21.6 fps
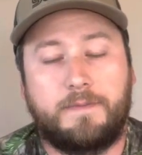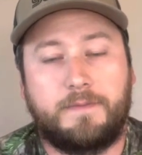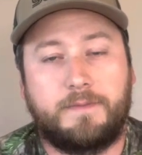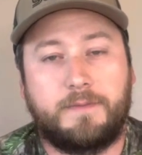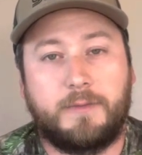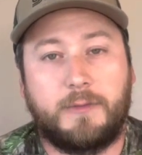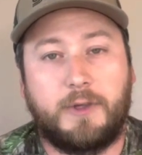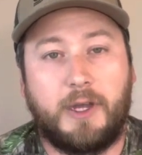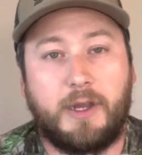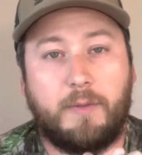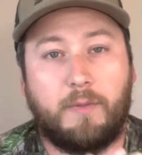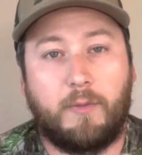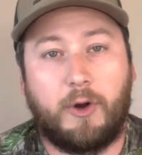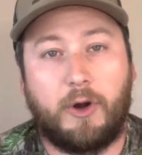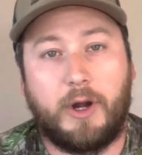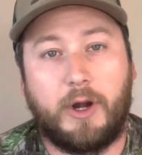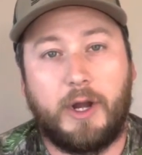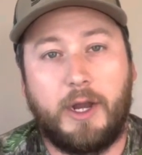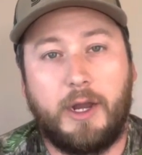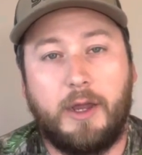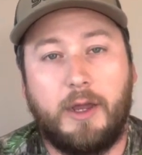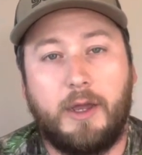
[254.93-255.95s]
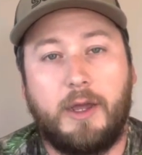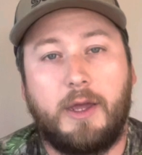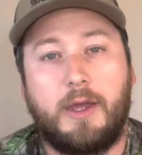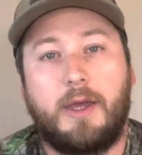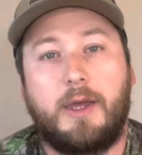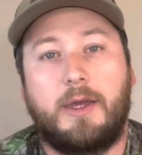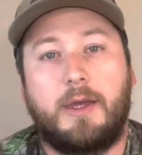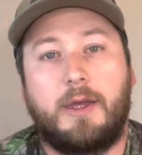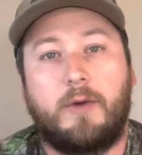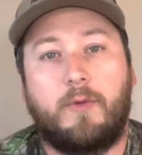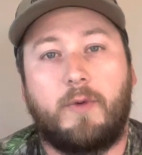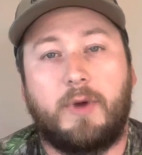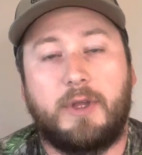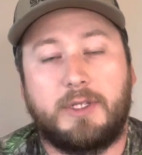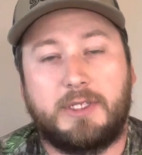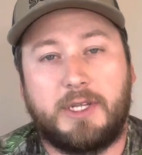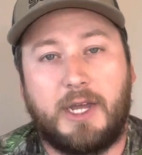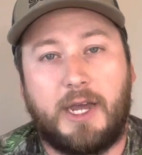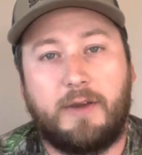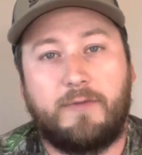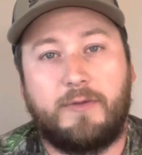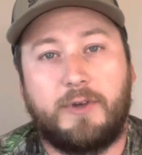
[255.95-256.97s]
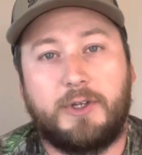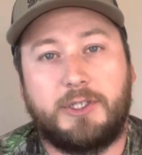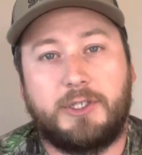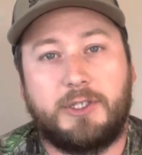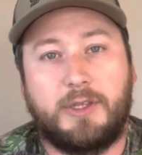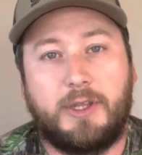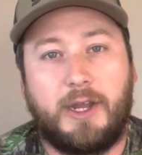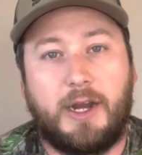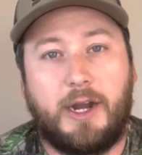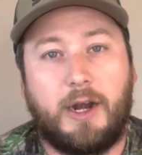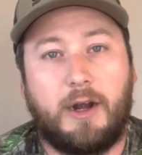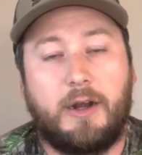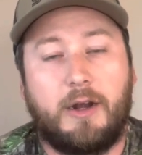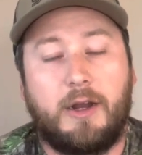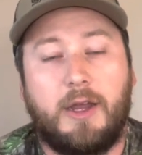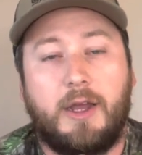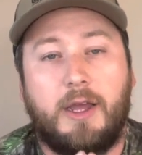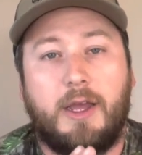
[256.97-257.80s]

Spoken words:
Lake Murray, went sight fishing there,